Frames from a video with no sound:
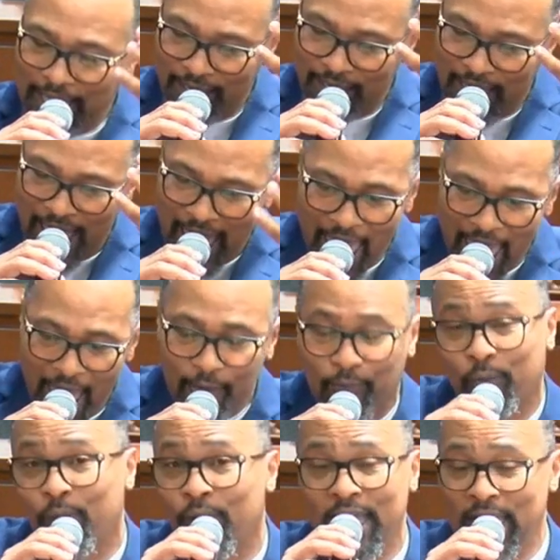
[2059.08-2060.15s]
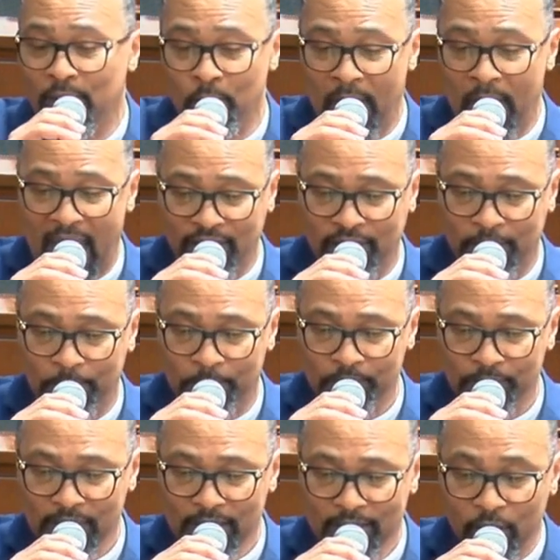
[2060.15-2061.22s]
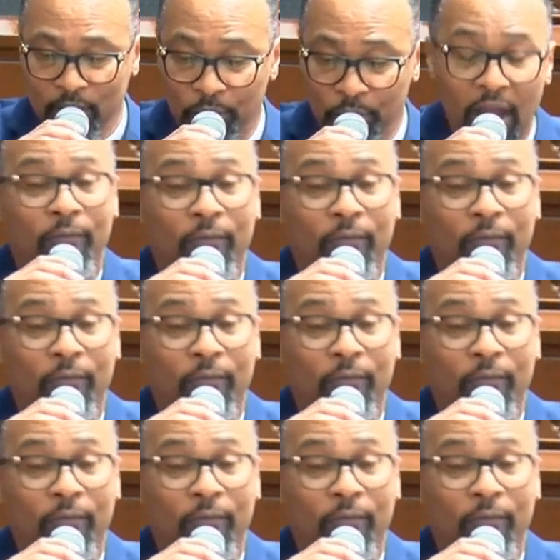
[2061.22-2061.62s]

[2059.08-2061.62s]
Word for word: can ever imagine. So,